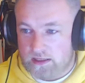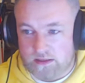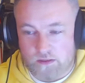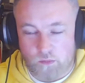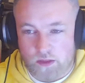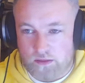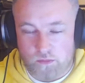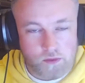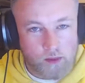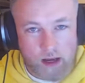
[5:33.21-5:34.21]
Is
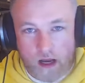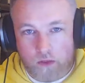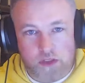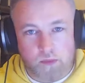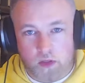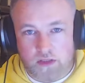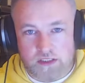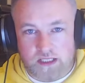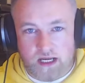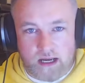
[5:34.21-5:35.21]
no matter how small you
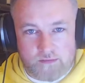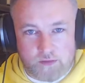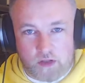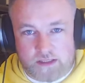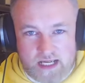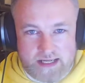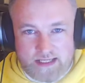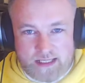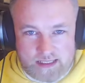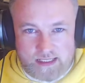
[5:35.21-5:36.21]
start, I've got a
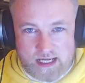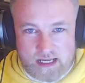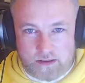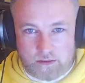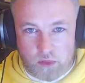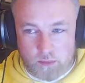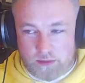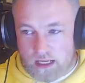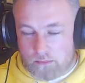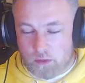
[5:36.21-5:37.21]
tiny little yard at the
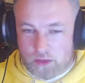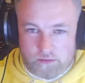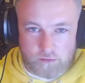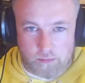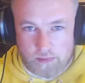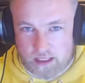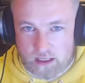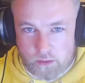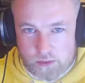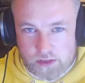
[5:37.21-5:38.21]
moment. I'm looking for a bigger
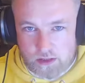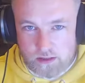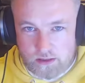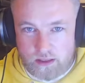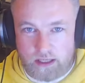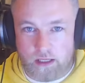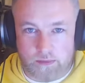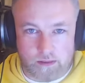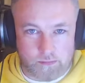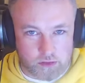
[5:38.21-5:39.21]
house. I'll be
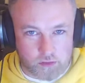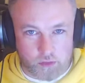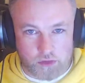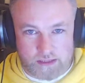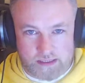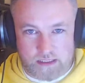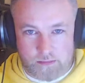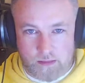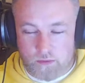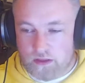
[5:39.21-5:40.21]
able to grow a decent
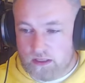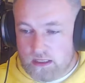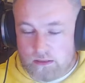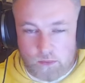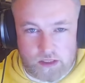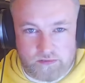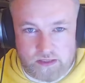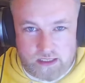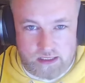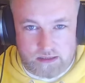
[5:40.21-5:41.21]
amount, but even in
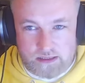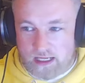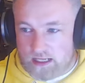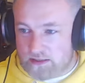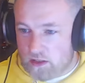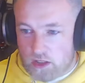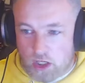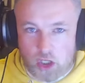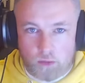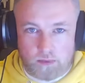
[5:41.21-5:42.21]
a little yard, a
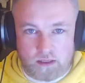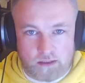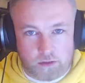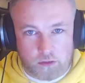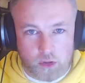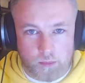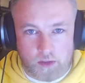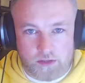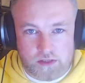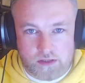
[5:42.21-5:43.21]
couple of little grow
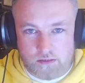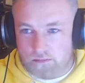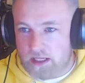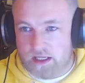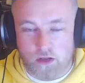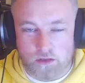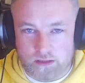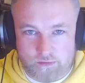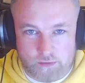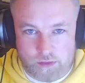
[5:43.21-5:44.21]
pots make all the
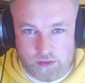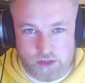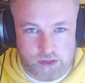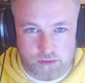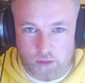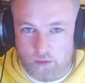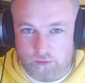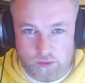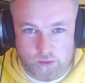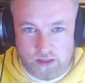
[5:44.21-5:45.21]
difference just to grow a
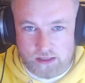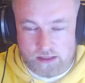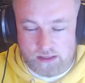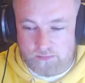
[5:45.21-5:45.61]
few things.